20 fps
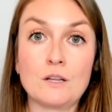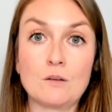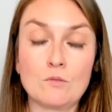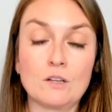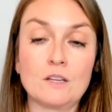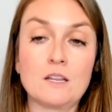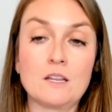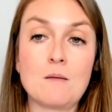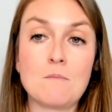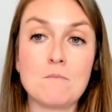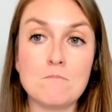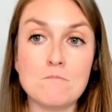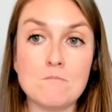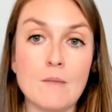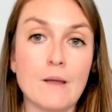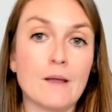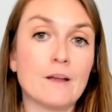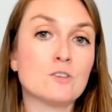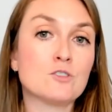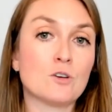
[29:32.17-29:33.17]
really
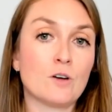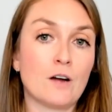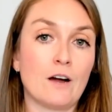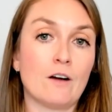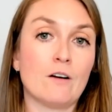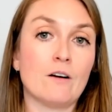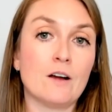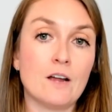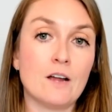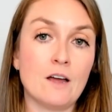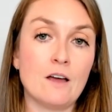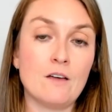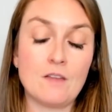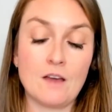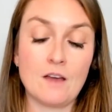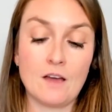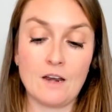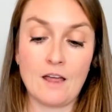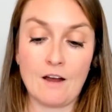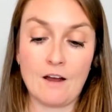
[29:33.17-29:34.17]
major area
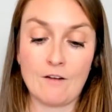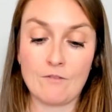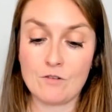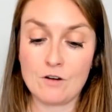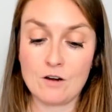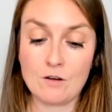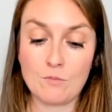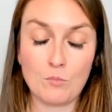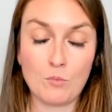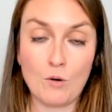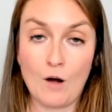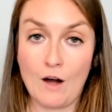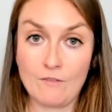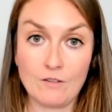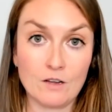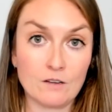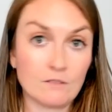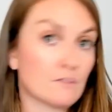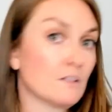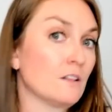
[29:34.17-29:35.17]
that every
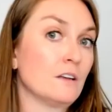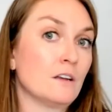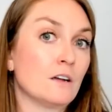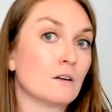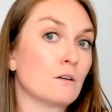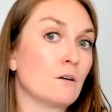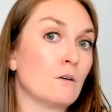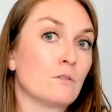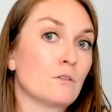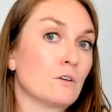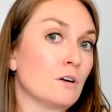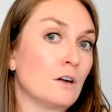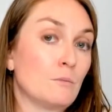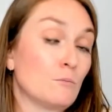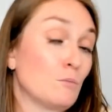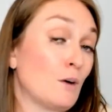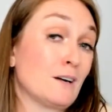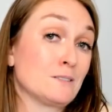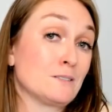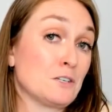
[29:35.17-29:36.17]
private clinic owner and
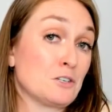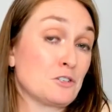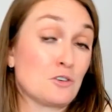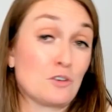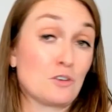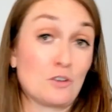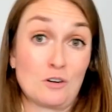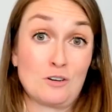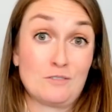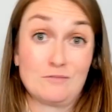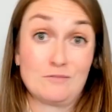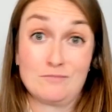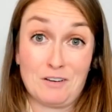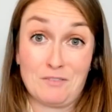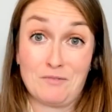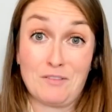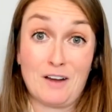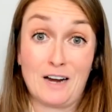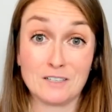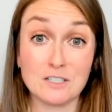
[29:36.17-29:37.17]
practitioner, in
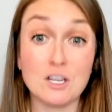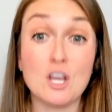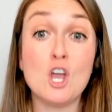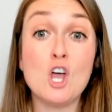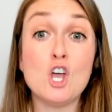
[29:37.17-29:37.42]
fact,